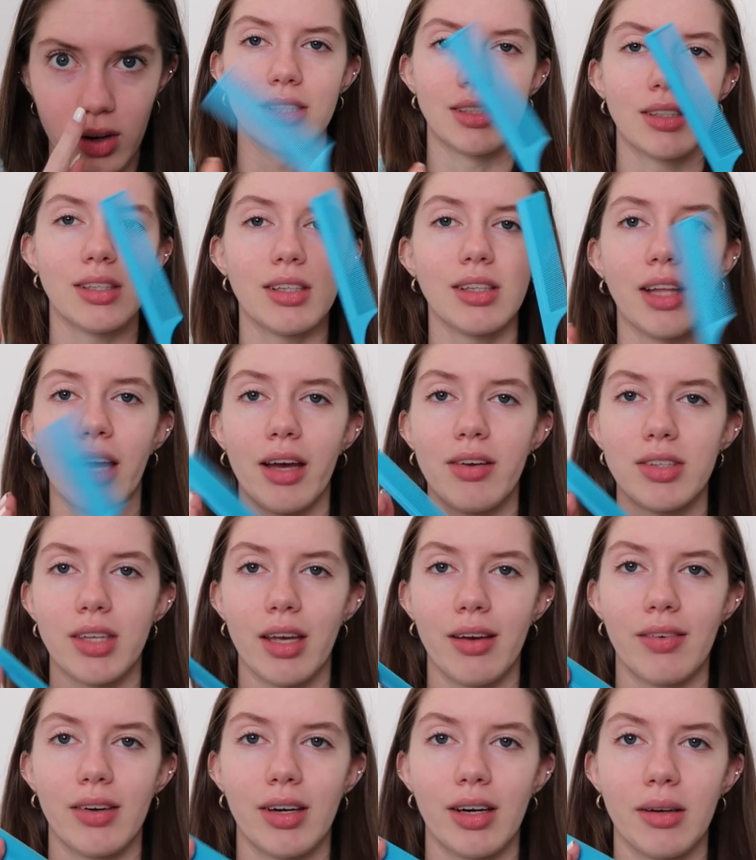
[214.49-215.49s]
This is a
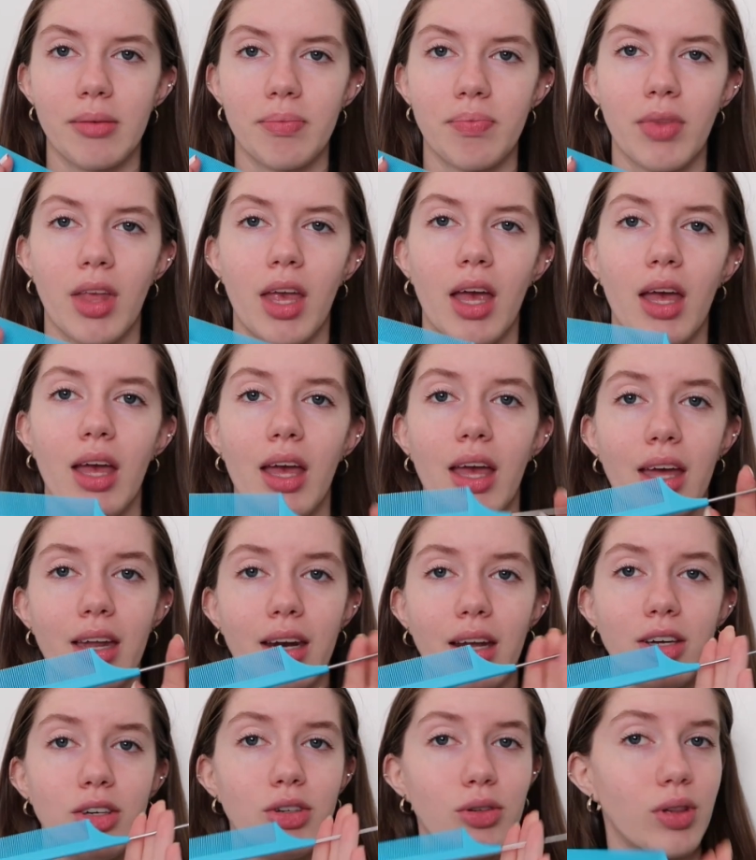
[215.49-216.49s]
lifesaver and
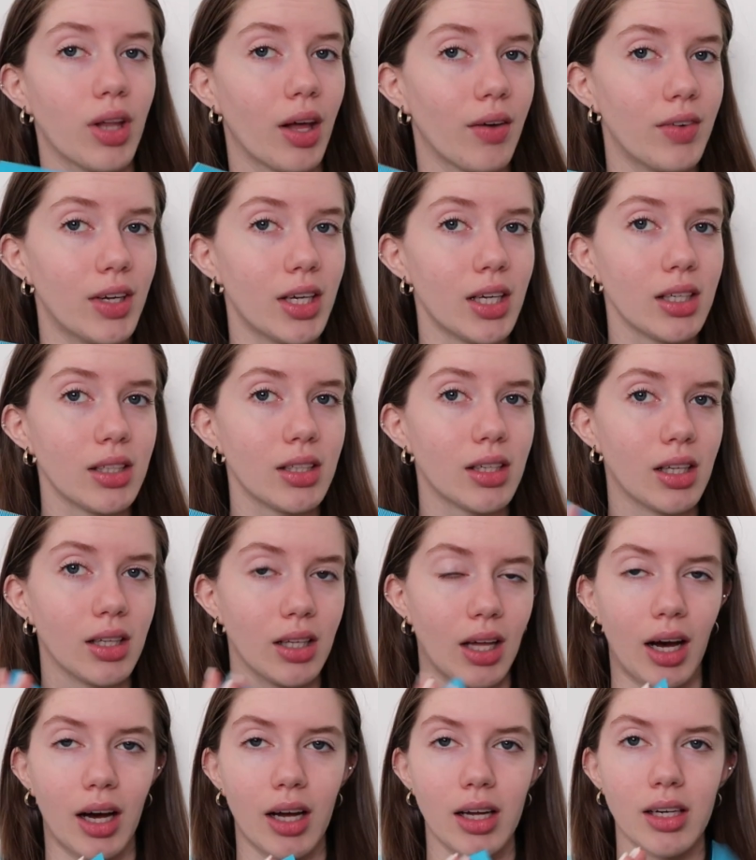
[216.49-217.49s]
I do love it a
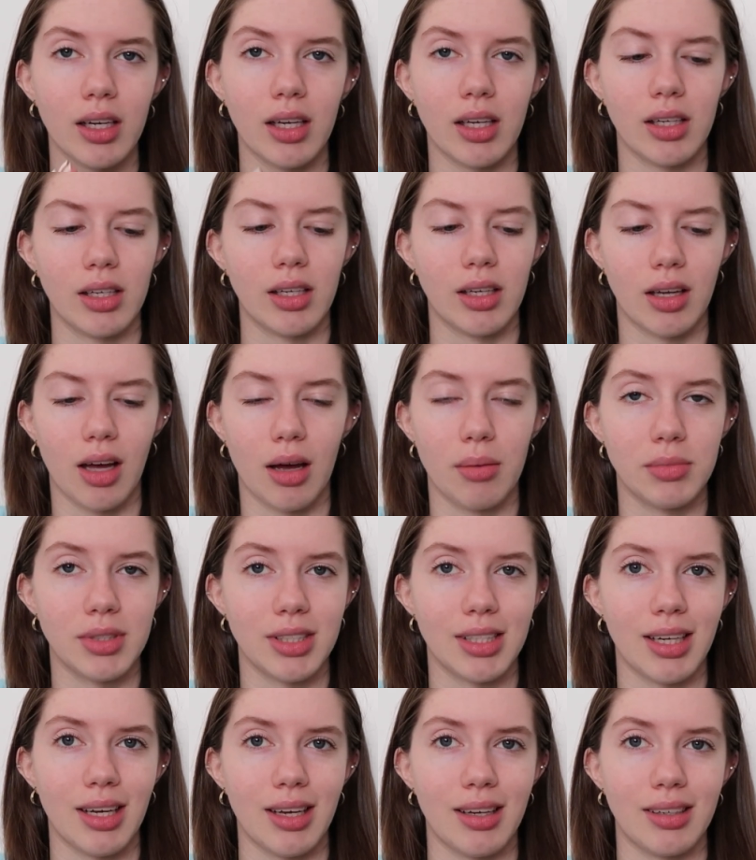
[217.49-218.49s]
lot and it comes
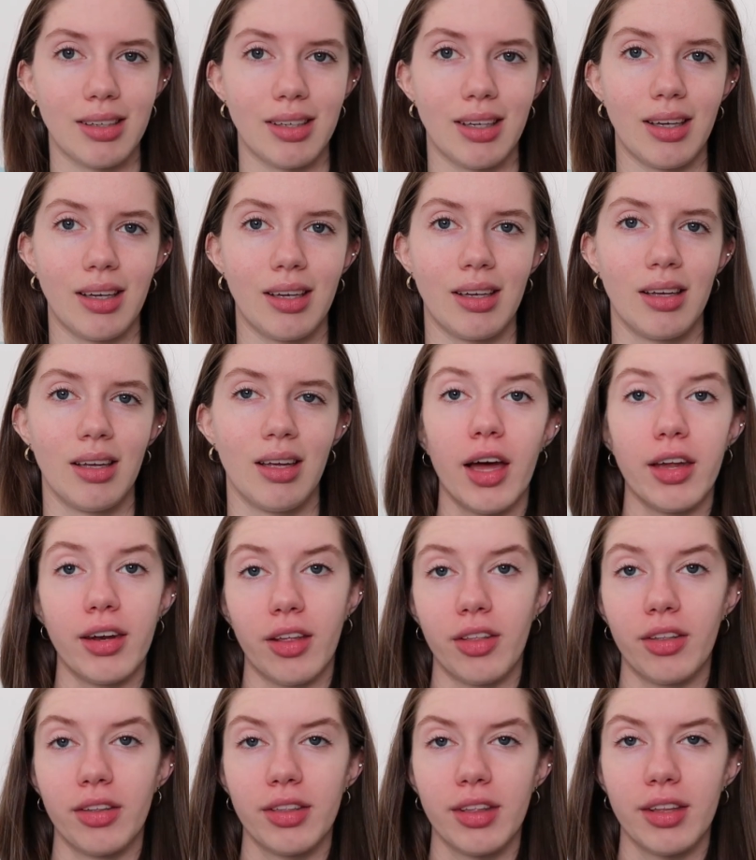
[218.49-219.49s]
in handy.
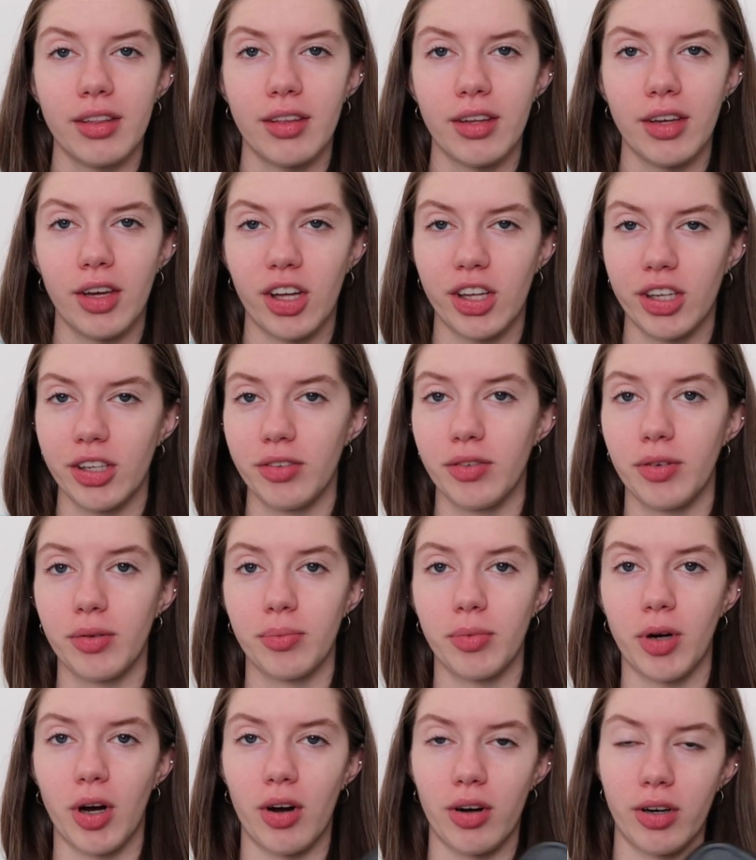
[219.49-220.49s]
Another thing that y'all have
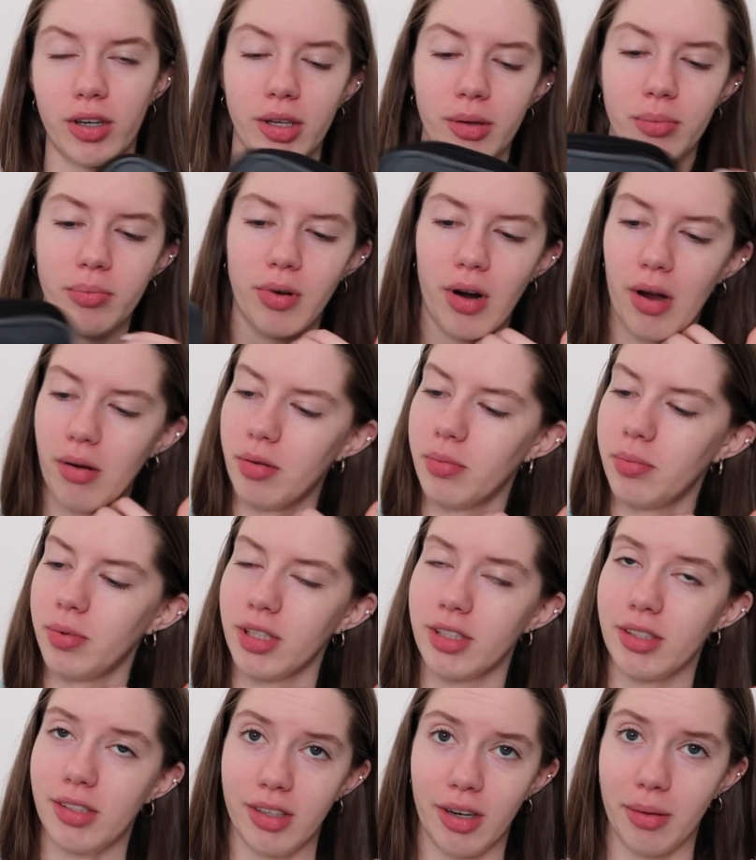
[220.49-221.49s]
already probably
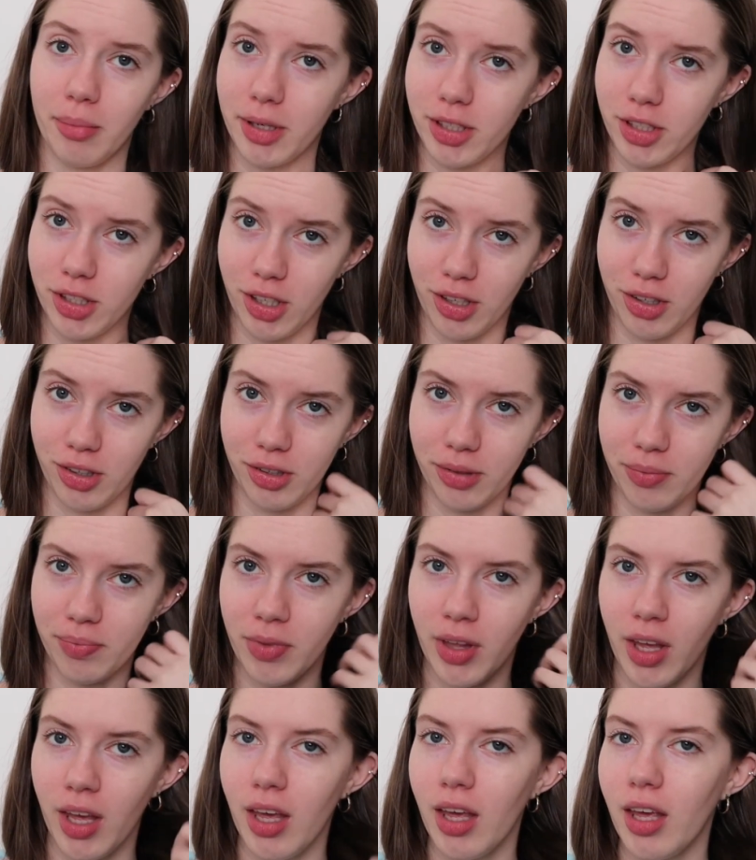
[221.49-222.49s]
seen on my channel
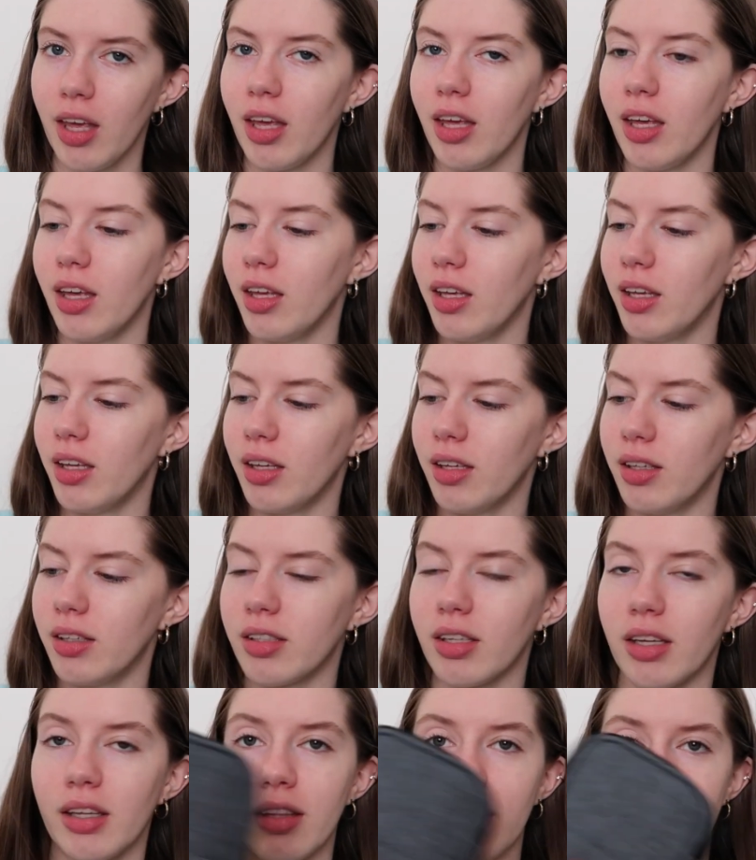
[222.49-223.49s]
is
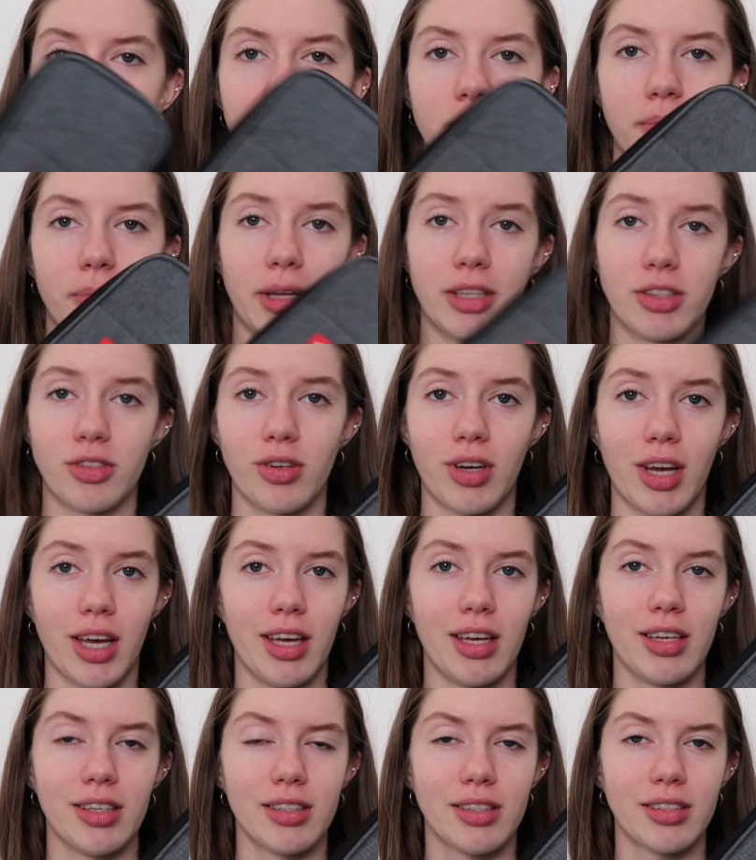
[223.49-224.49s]
this pencil
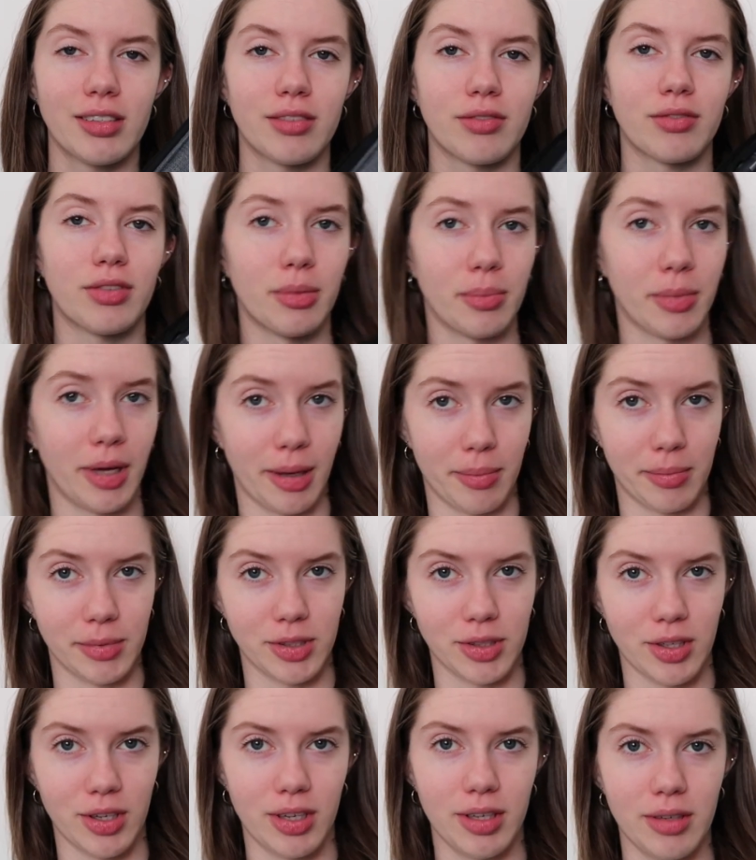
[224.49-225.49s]
case from
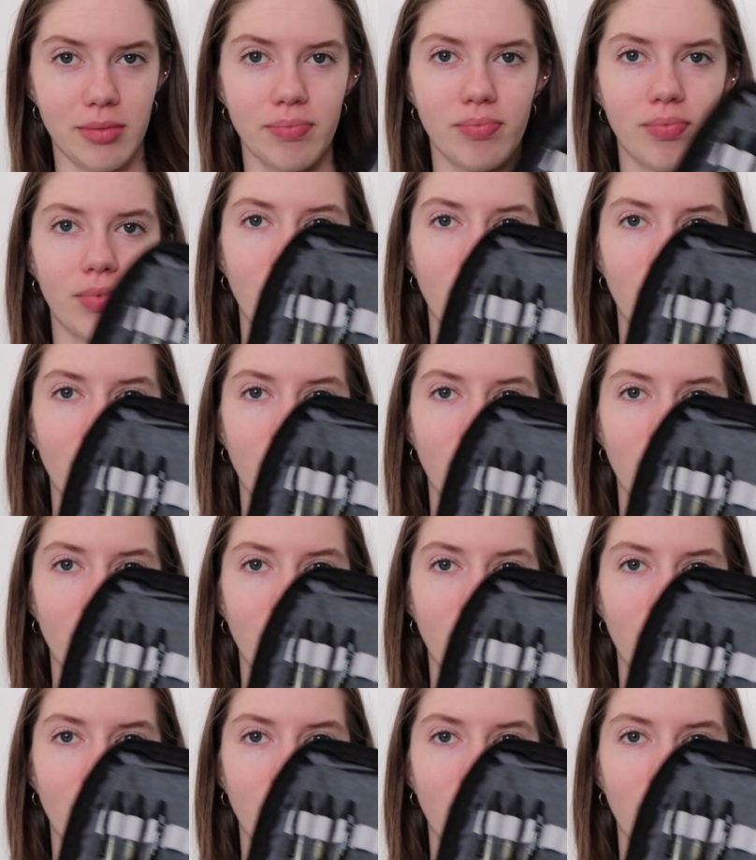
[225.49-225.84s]
Amazon.